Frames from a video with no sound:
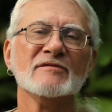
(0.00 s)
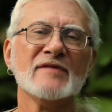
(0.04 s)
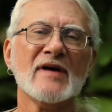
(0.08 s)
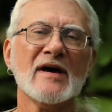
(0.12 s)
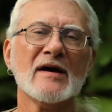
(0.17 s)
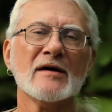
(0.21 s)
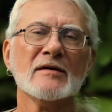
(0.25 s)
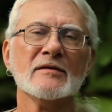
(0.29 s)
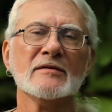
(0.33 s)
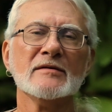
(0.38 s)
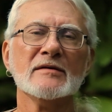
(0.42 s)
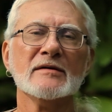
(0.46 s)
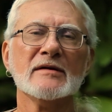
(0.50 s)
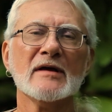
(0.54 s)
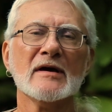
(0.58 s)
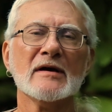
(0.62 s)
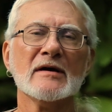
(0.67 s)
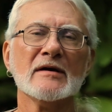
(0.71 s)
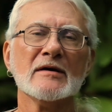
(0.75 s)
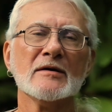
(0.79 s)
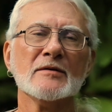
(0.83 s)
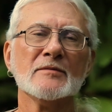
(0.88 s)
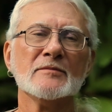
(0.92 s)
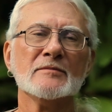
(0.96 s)
found
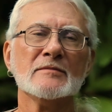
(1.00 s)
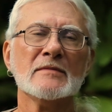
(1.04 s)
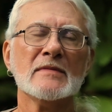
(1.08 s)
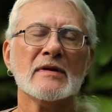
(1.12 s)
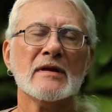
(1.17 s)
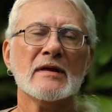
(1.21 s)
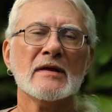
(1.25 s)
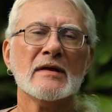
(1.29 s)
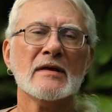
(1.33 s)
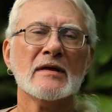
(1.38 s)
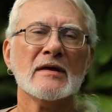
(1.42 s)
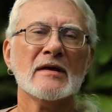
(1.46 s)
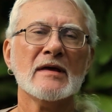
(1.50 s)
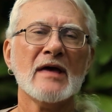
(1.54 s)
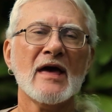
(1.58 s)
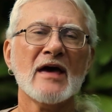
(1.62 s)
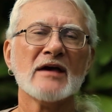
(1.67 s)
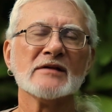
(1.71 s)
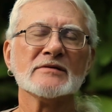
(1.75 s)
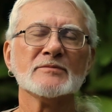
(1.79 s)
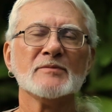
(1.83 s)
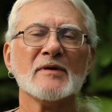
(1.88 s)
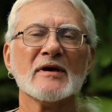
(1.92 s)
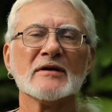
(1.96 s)

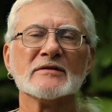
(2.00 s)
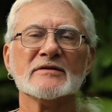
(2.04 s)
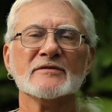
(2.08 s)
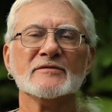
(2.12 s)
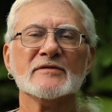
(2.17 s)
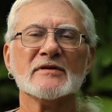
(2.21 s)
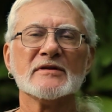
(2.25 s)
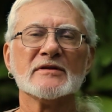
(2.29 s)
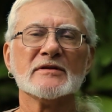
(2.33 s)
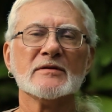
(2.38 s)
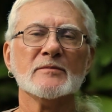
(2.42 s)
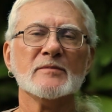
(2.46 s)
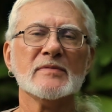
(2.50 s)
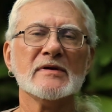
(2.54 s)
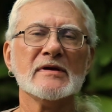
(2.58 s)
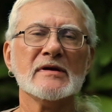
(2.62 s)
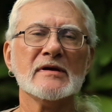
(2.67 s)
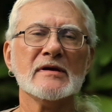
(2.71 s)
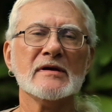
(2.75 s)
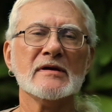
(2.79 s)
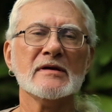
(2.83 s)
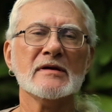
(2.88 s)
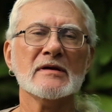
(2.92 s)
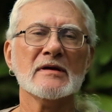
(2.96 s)
aspects of it to
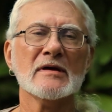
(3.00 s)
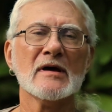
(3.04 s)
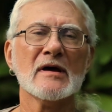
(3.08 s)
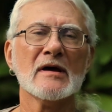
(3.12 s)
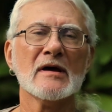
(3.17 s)
be